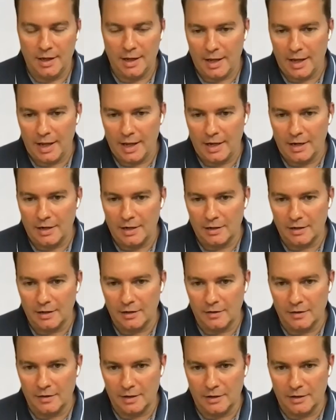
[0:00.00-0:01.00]
And
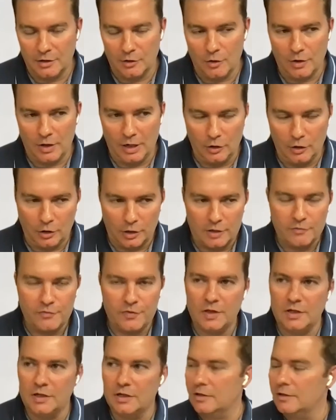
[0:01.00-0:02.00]
a lot of
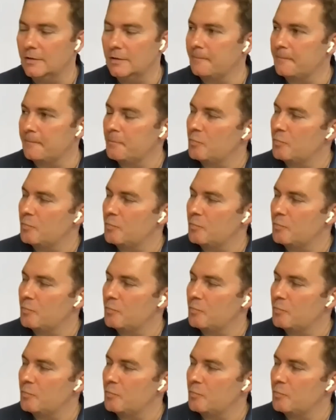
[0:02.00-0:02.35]
the